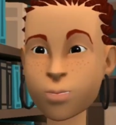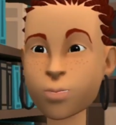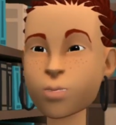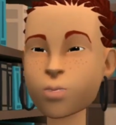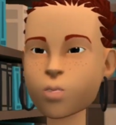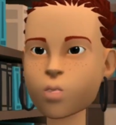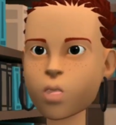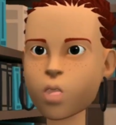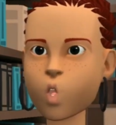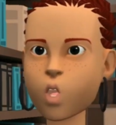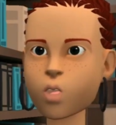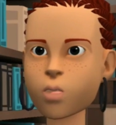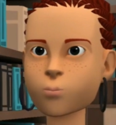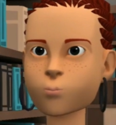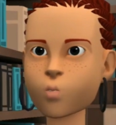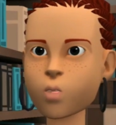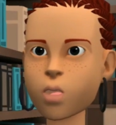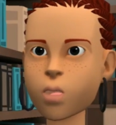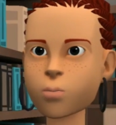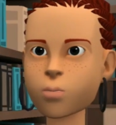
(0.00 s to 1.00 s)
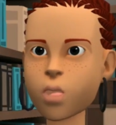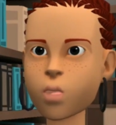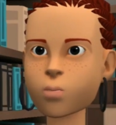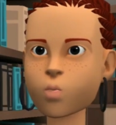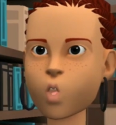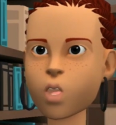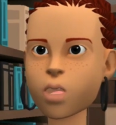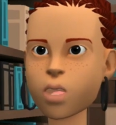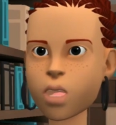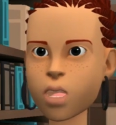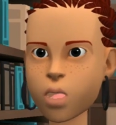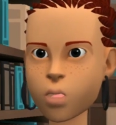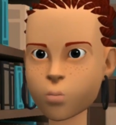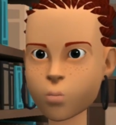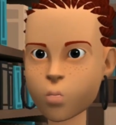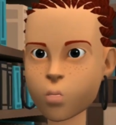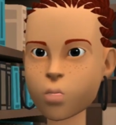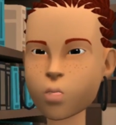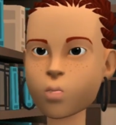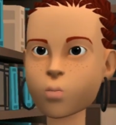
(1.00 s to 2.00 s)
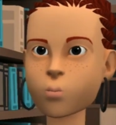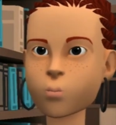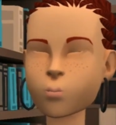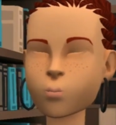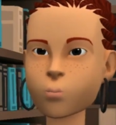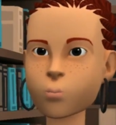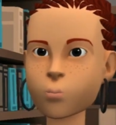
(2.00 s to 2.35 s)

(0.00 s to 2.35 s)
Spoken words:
the Arabian Gulf by this name.